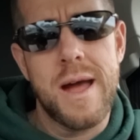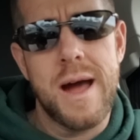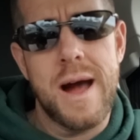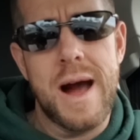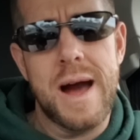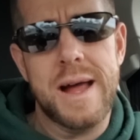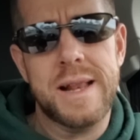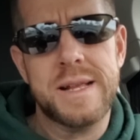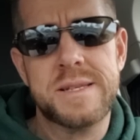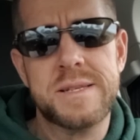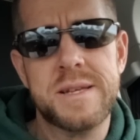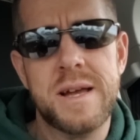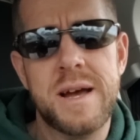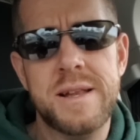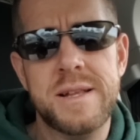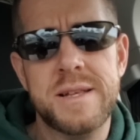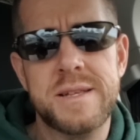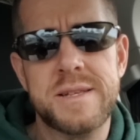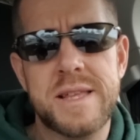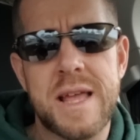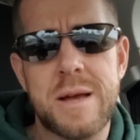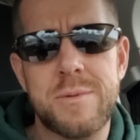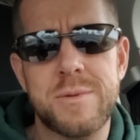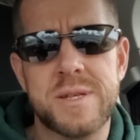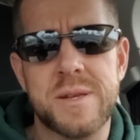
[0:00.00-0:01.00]
I decided to
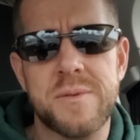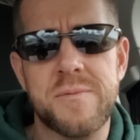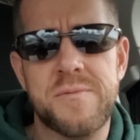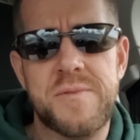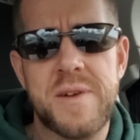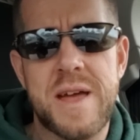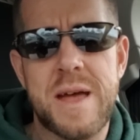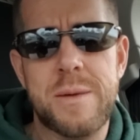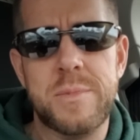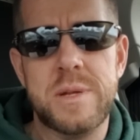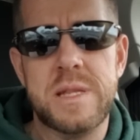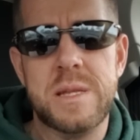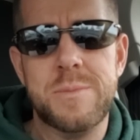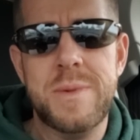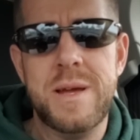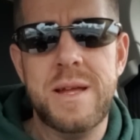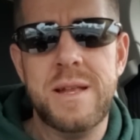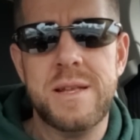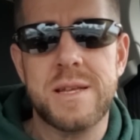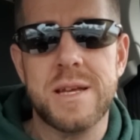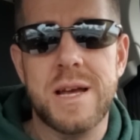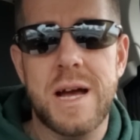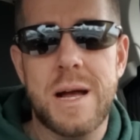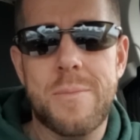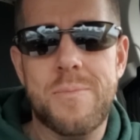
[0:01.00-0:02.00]
stay with some family in the
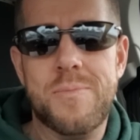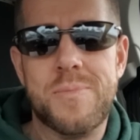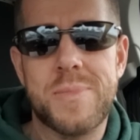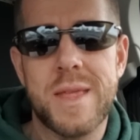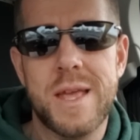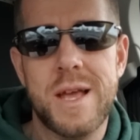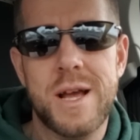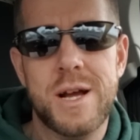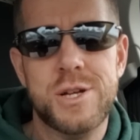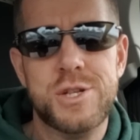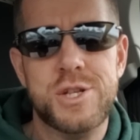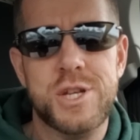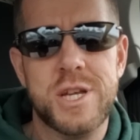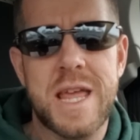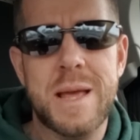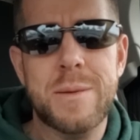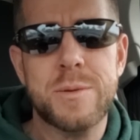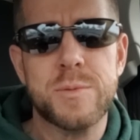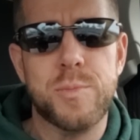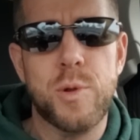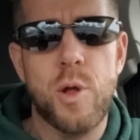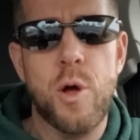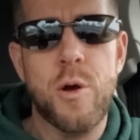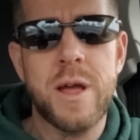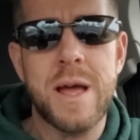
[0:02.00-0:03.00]
meantime. She keeps
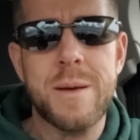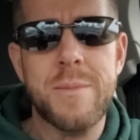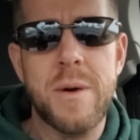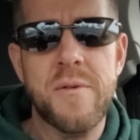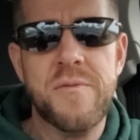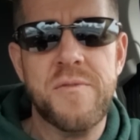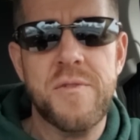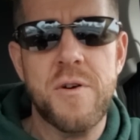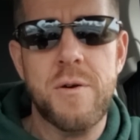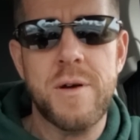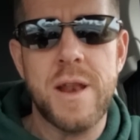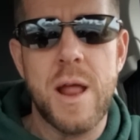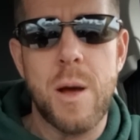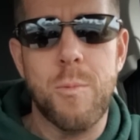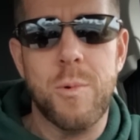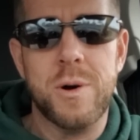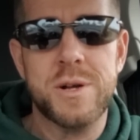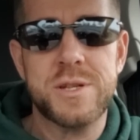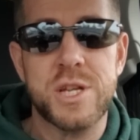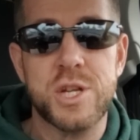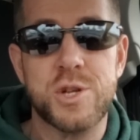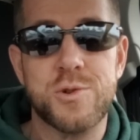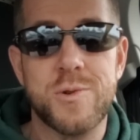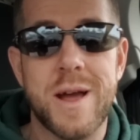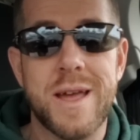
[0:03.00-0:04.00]
blowing up my phone and
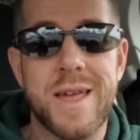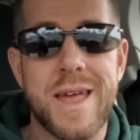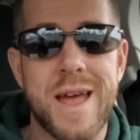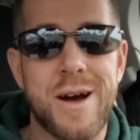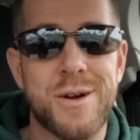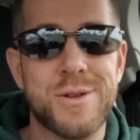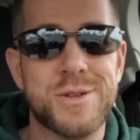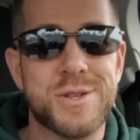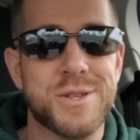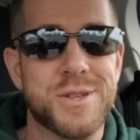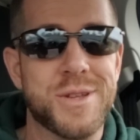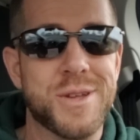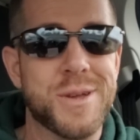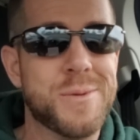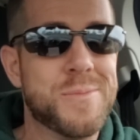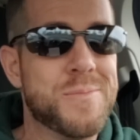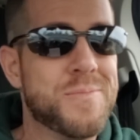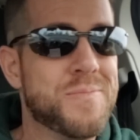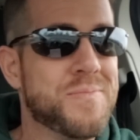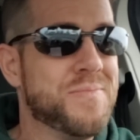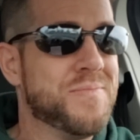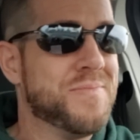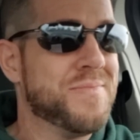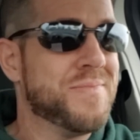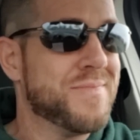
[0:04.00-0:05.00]
wants to try counseling.
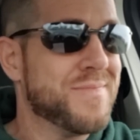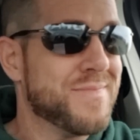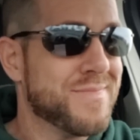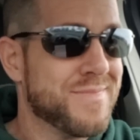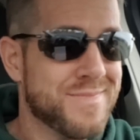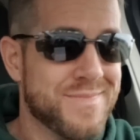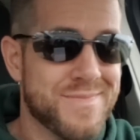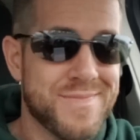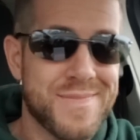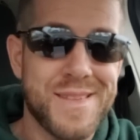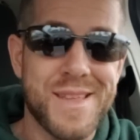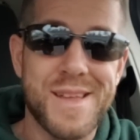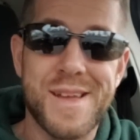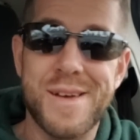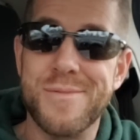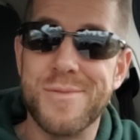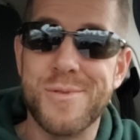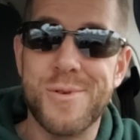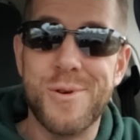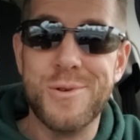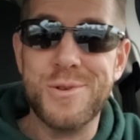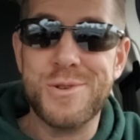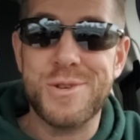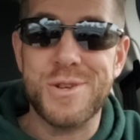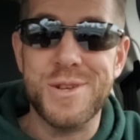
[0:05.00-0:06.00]
Of
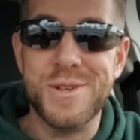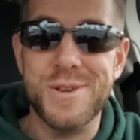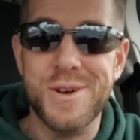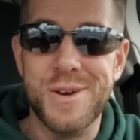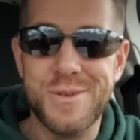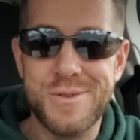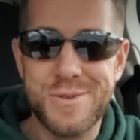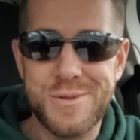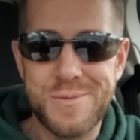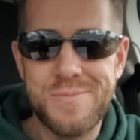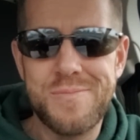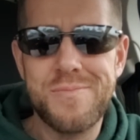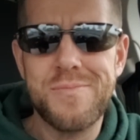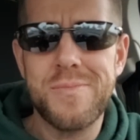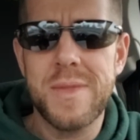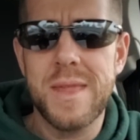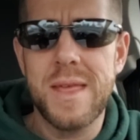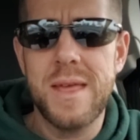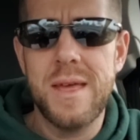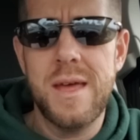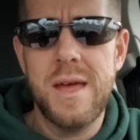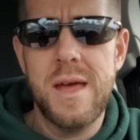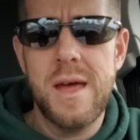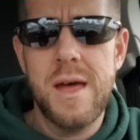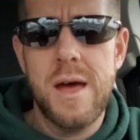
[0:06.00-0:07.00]
course she does.
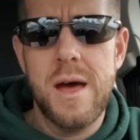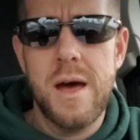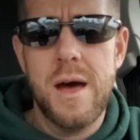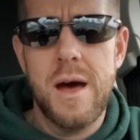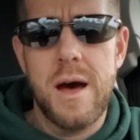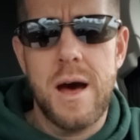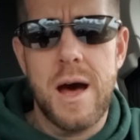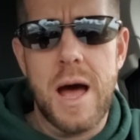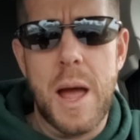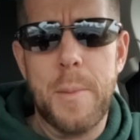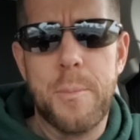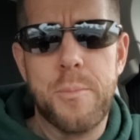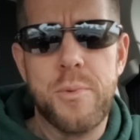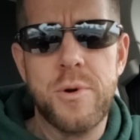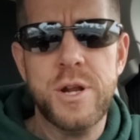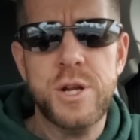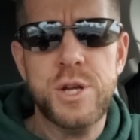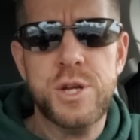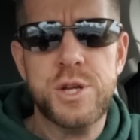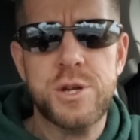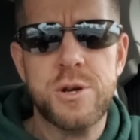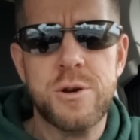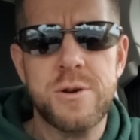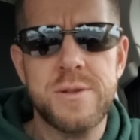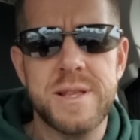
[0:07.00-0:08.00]
I'm pretty
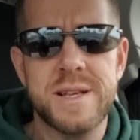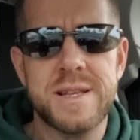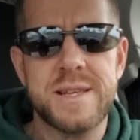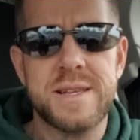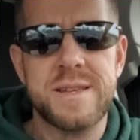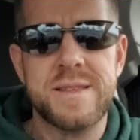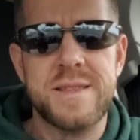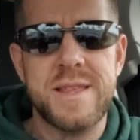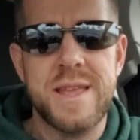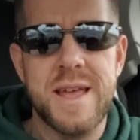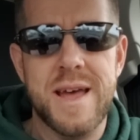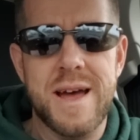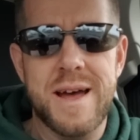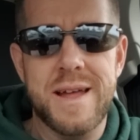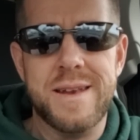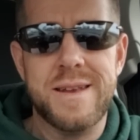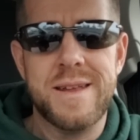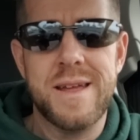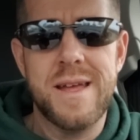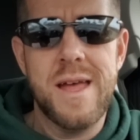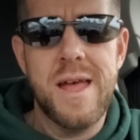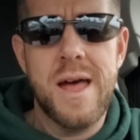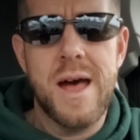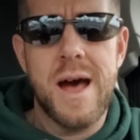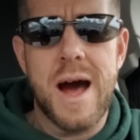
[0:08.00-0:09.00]
sure this is the end.
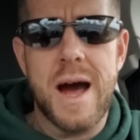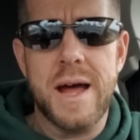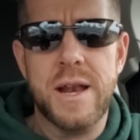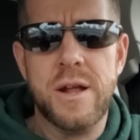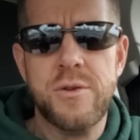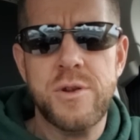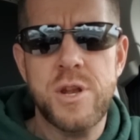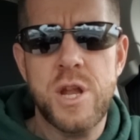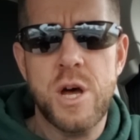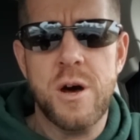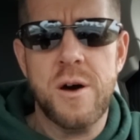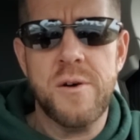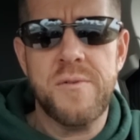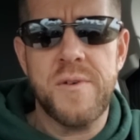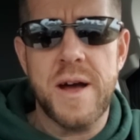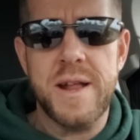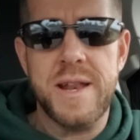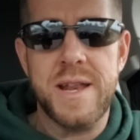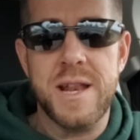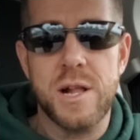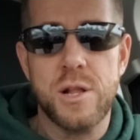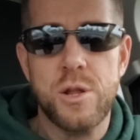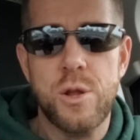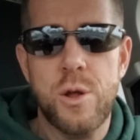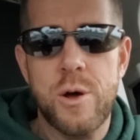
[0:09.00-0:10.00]
I don't know if I
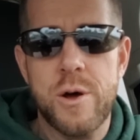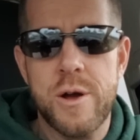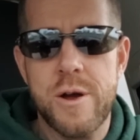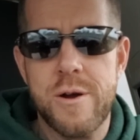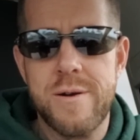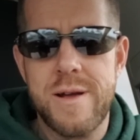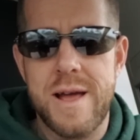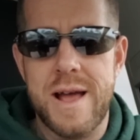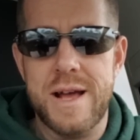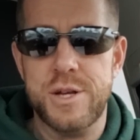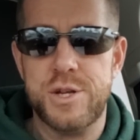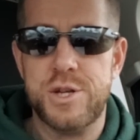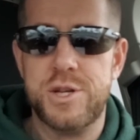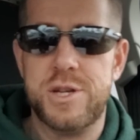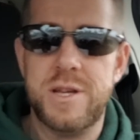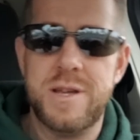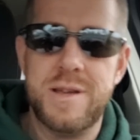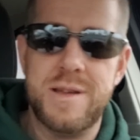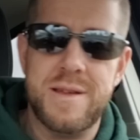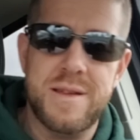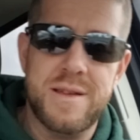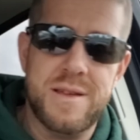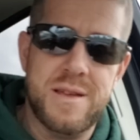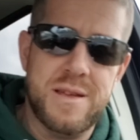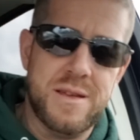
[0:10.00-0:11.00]
need a lawyer, as
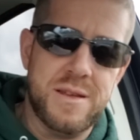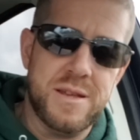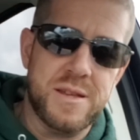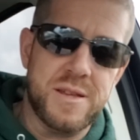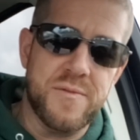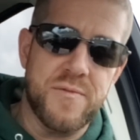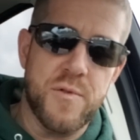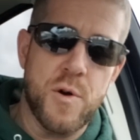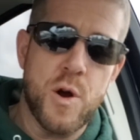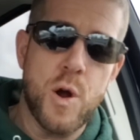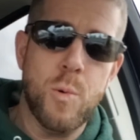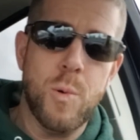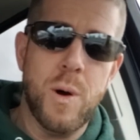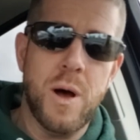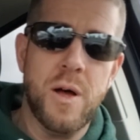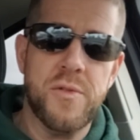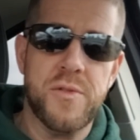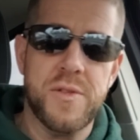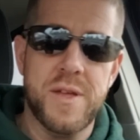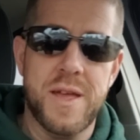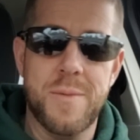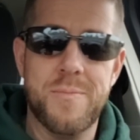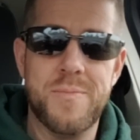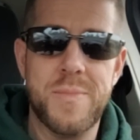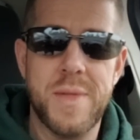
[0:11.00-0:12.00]
she is very
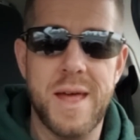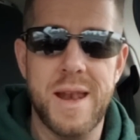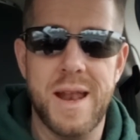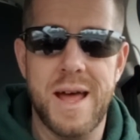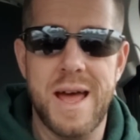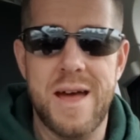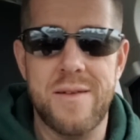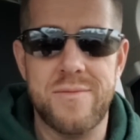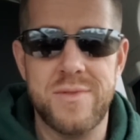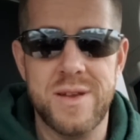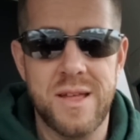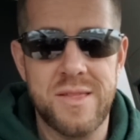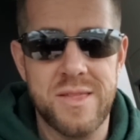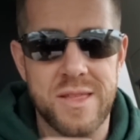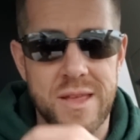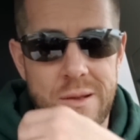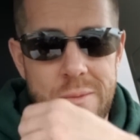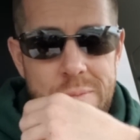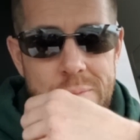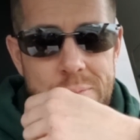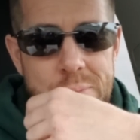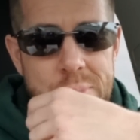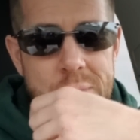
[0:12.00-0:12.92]
wealthy, and I have nothing.